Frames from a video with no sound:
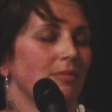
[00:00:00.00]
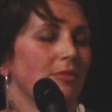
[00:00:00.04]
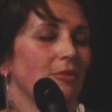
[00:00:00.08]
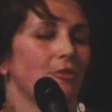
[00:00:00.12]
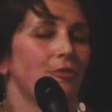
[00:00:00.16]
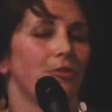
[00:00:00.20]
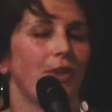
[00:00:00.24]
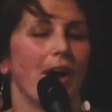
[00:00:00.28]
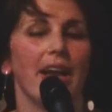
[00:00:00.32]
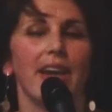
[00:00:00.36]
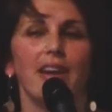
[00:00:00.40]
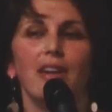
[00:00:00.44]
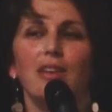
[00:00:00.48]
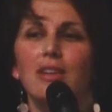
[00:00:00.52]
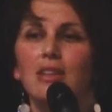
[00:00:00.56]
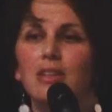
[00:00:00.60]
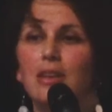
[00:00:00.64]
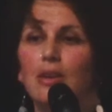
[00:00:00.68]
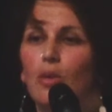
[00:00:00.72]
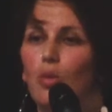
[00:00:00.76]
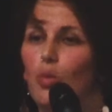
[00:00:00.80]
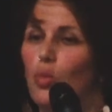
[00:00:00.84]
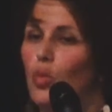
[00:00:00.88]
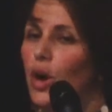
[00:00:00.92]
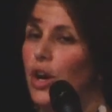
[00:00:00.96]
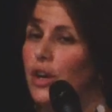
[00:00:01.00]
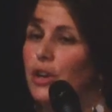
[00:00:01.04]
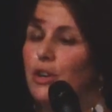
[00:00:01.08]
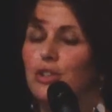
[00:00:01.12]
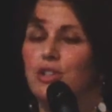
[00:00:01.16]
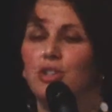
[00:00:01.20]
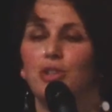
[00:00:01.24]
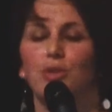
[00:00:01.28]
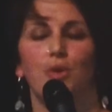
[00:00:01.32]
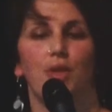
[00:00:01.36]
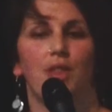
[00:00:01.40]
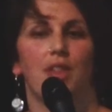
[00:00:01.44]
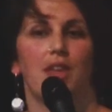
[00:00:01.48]
Find one or
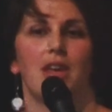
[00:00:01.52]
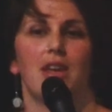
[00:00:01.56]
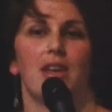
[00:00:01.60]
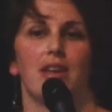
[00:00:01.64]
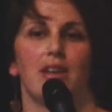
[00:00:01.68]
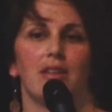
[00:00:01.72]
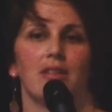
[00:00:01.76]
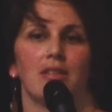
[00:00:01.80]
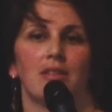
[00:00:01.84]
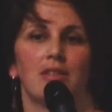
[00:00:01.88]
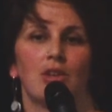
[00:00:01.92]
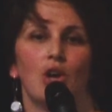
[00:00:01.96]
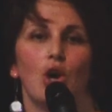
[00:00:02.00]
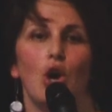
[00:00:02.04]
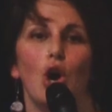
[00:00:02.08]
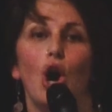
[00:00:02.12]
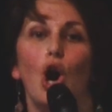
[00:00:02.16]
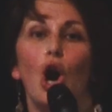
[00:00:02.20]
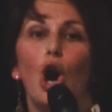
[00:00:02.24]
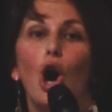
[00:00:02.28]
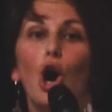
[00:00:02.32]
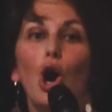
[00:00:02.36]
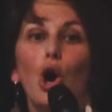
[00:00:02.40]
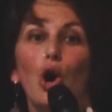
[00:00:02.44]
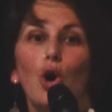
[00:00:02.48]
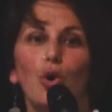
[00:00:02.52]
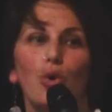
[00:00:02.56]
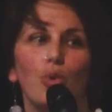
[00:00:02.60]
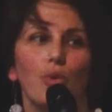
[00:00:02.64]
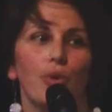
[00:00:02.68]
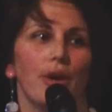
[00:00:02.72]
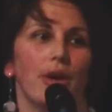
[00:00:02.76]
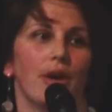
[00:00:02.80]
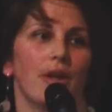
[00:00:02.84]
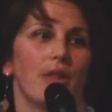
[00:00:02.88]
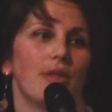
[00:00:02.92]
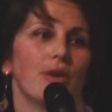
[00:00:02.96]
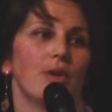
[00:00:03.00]
two things.
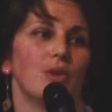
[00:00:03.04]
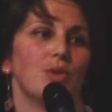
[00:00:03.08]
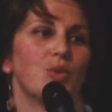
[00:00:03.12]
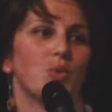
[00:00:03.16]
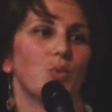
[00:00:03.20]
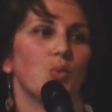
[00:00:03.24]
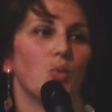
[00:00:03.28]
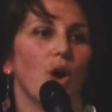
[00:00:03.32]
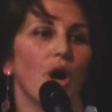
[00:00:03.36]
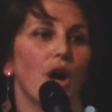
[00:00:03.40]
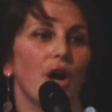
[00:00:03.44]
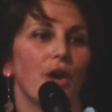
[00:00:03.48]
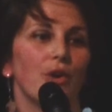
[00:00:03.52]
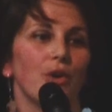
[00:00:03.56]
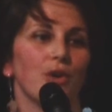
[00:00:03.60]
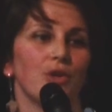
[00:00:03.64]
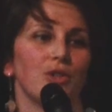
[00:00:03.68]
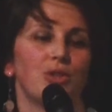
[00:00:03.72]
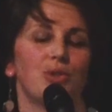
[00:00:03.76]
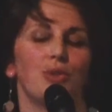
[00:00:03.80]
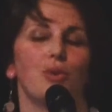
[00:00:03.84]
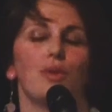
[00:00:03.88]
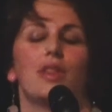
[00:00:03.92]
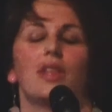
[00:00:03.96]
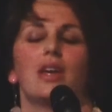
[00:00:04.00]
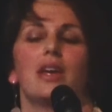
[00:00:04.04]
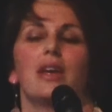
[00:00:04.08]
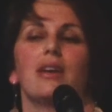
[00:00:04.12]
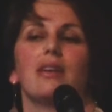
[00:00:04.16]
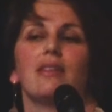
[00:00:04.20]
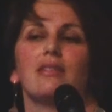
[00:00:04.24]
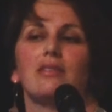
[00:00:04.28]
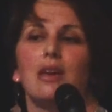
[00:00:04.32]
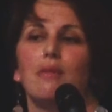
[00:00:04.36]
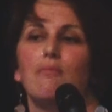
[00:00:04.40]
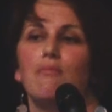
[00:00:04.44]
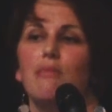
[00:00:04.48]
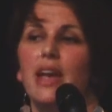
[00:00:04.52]
Own those one or two
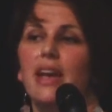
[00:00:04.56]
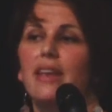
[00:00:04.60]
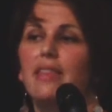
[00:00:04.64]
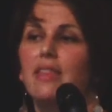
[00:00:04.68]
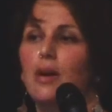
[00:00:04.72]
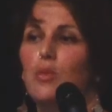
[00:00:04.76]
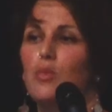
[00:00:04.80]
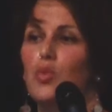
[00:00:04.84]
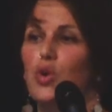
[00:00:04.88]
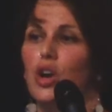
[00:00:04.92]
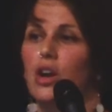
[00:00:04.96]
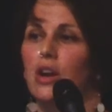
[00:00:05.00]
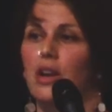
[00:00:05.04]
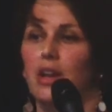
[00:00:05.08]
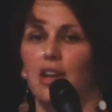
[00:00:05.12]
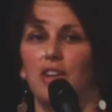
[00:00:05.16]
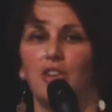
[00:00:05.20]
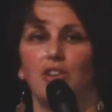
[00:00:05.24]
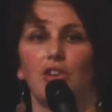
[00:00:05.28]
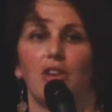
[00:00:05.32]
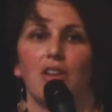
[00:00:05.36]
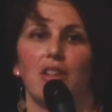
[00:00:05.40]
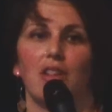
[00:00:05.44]
things and make them work in your